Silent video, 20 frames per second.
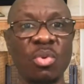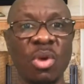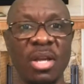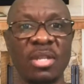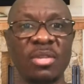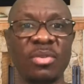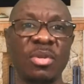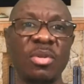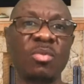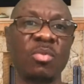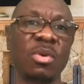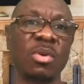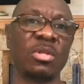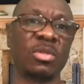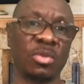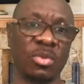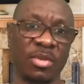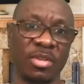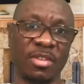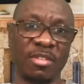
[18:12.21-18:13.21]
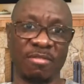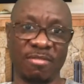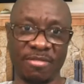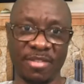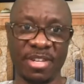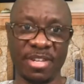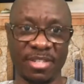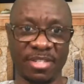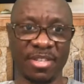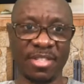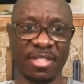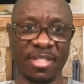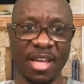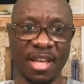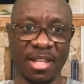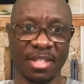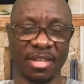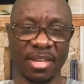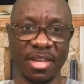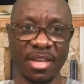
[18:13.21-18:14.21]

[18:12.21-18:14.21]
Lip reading: actually want to invest in that.